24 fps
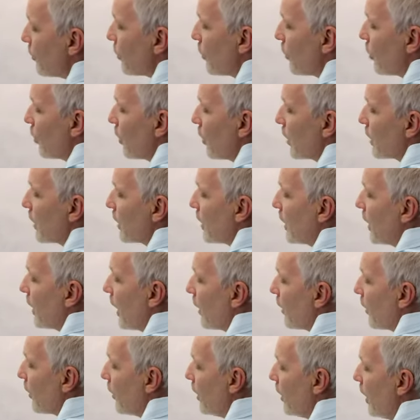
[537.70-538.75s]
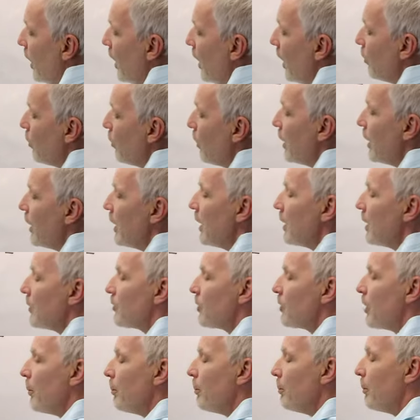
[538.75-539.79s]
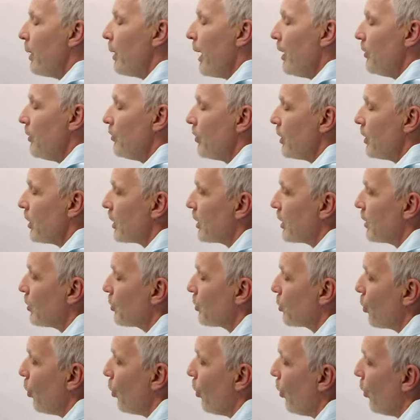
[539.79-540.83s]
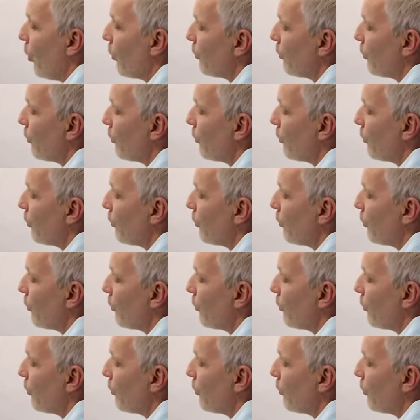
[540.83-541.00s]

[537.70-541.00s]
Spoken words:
to work together. We can get some basic control